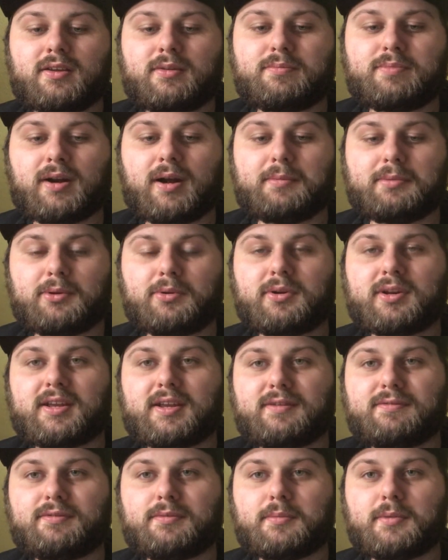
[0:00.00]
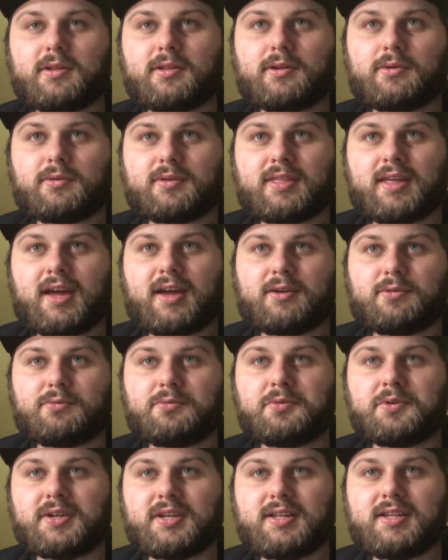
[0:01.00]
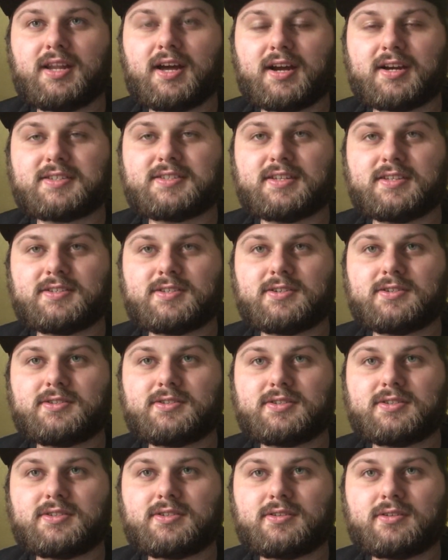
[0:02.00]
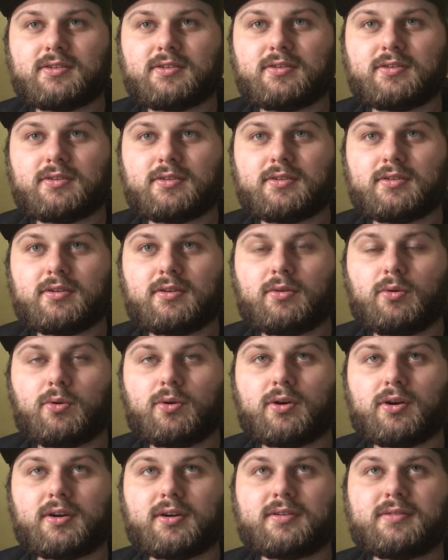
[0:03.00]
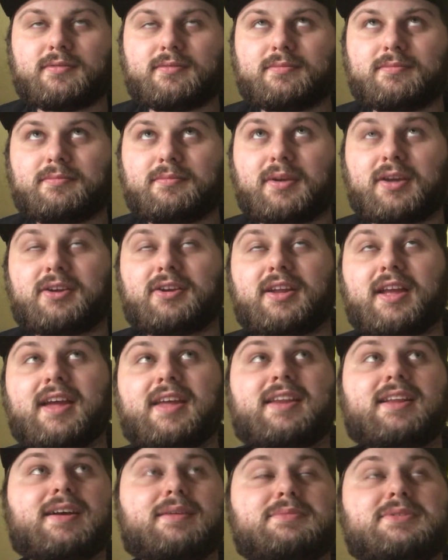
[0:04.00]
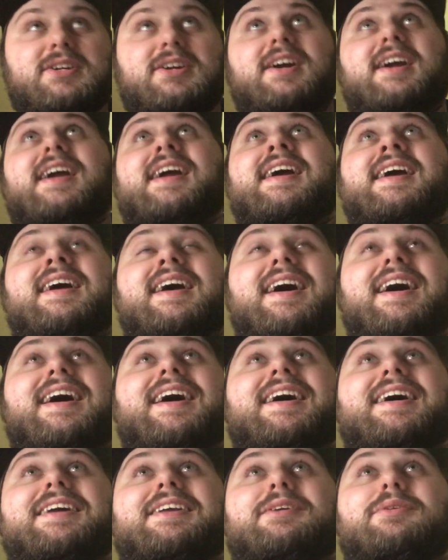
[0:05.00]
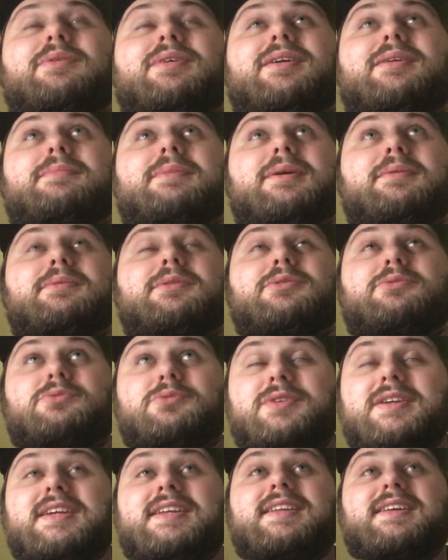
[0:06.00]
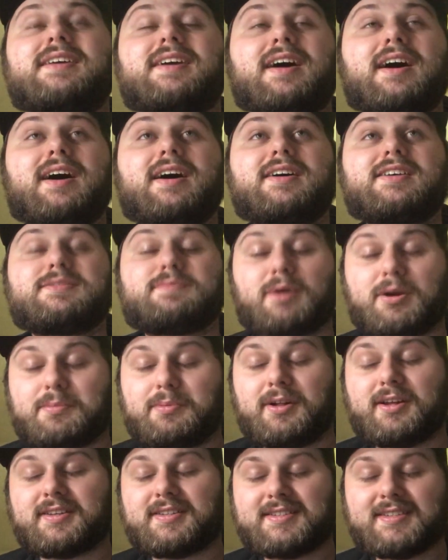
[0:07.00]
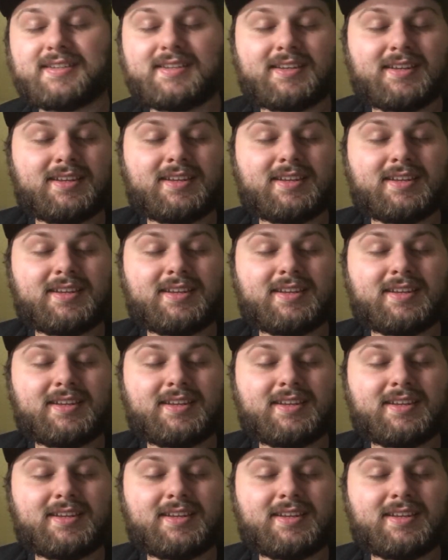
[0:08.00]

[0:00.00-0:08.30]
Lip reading: you probably want to get familiar with how to read NOx sensors, or better yet, you want to be able to read spark plugs.